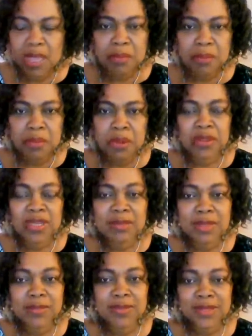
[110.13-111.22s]
People
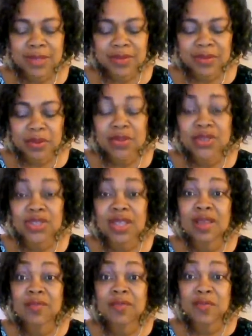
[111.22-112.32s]
condemn themselves because they
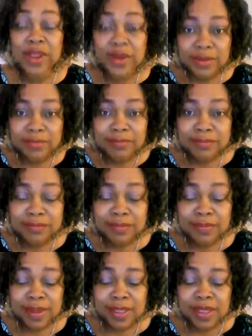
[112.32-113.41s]
are afraid.
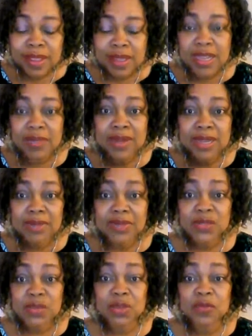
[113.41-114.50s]
They have allowed the
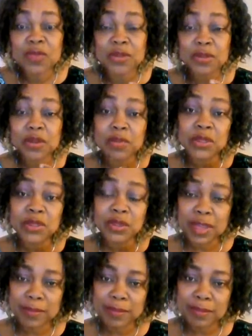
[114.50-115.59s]
spirit of fear to come into
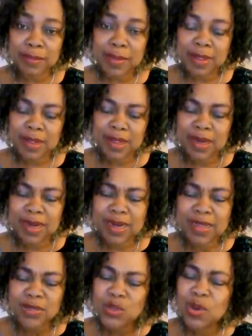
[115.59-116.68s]
them. That
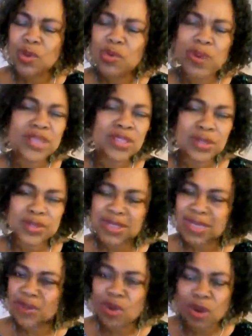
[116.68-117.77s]
they are so unrighteous
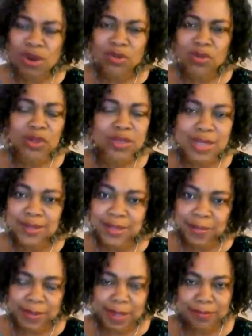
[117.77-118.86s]
that God will not
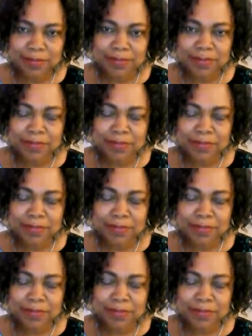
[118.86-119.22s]
accept them.